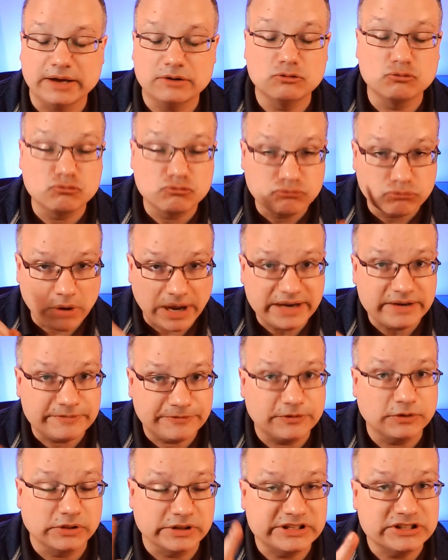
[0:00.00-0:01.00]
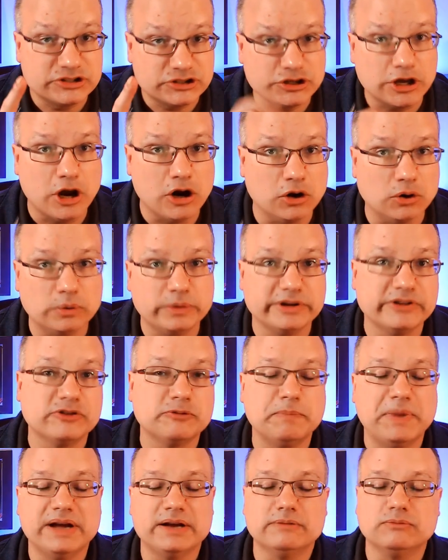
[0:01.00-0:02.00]
and rightfully so,
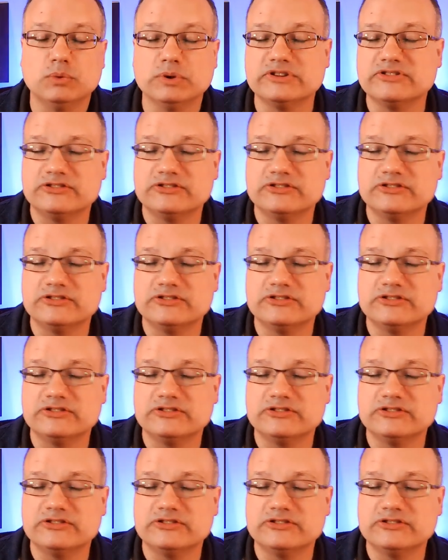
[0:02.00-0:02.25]
in spite of